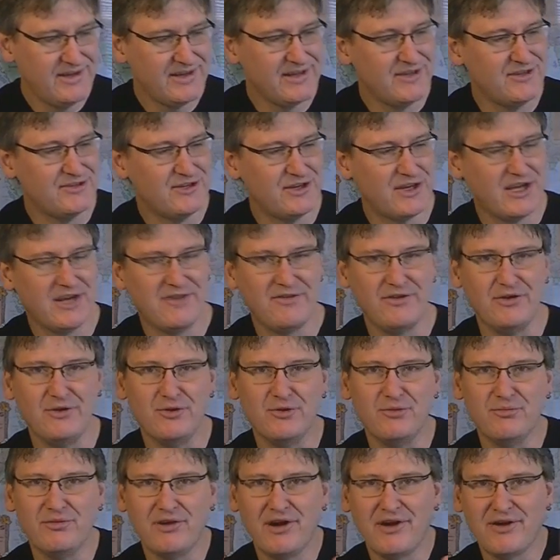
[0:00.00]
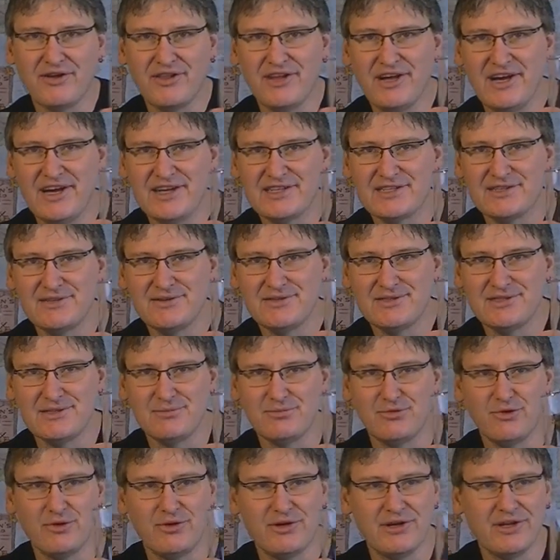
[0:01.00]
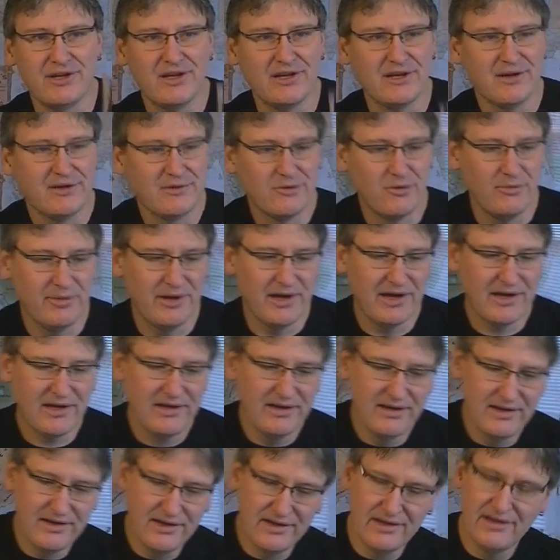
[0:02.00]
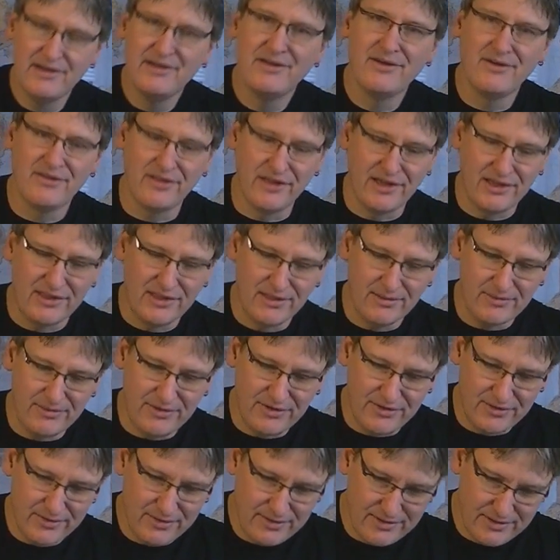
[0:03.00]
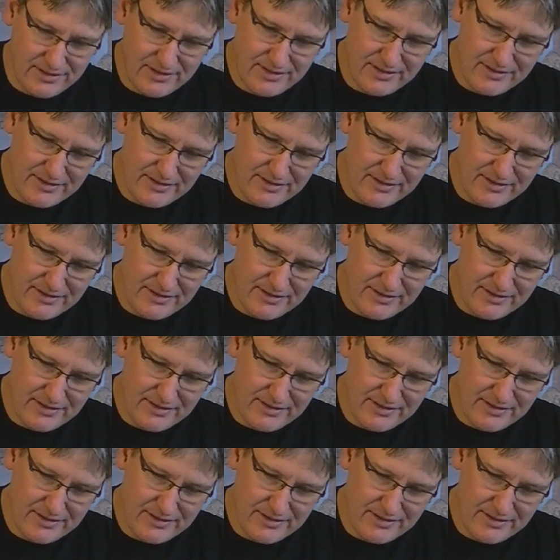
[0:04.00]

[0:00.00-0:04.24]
I'm going to drink out of a Ewenbrau glass, which is a brewery out of Quebec. I like them too.